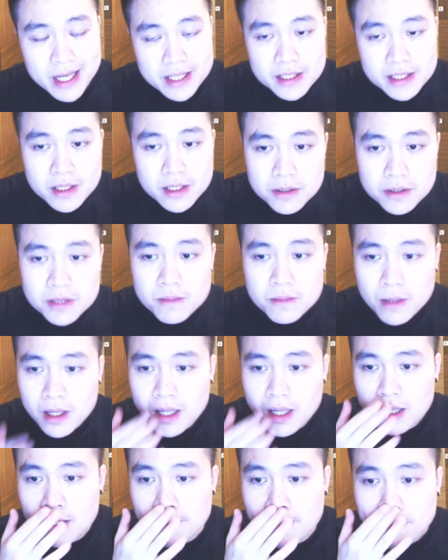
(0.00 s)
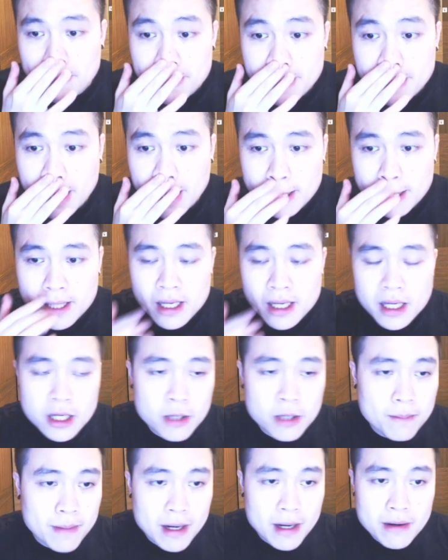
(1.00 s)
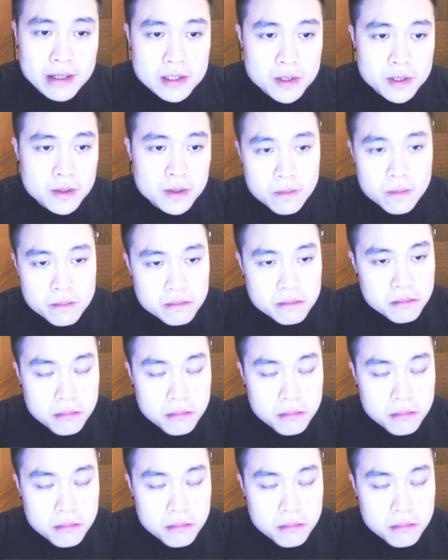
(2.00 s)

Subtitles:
is so small that comparing to